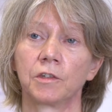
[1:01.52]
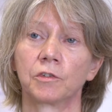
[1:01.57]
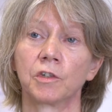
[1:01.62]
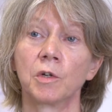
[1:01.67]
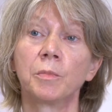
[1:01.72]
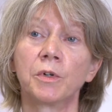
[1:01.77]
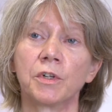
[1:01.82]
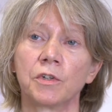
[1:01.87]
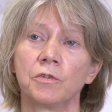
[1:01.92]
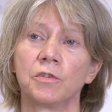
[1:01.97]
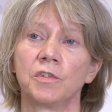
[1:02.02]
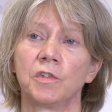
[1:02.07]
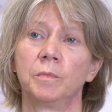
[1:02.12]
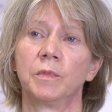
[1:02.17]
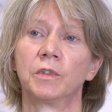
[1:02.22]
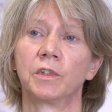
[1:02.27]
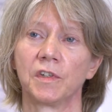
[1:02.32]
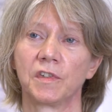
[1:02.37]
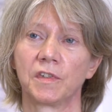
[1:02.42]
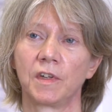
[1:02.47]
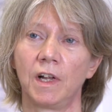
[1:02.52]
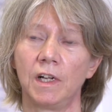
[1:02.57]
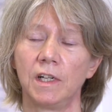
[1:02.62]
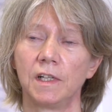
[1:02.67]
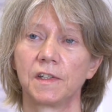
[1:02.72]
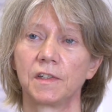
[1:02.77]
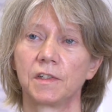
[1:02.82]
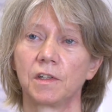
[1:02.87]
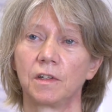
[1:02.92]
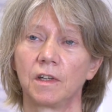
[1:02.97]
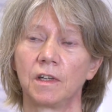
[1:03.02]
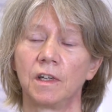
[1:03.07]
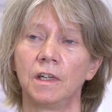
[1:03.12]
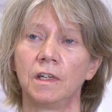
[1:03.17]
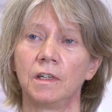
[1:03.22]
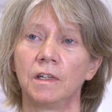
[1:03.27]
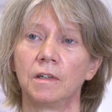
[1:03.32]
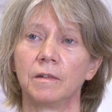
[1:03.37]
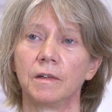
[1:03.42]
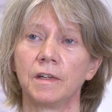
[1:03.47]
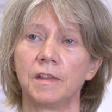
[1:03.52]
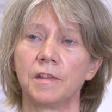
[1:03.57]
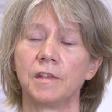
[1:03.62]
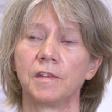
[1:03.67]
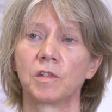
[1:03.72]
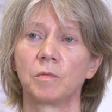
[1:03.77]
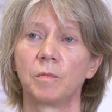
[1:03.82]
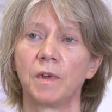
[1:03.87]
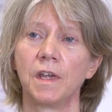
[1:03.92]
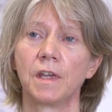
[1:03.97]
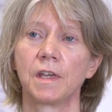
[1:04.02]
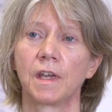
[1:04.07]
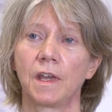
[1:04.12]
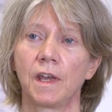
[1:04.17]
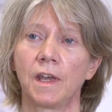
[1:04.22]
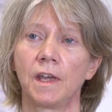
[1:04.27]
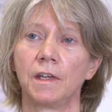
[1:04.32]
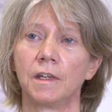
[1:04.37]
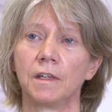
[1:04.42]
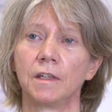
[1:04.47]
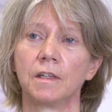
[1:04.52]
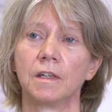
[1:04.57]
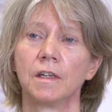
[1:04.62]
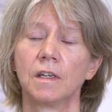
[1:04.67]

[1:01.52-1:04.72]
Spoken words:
reproducible results. In this way can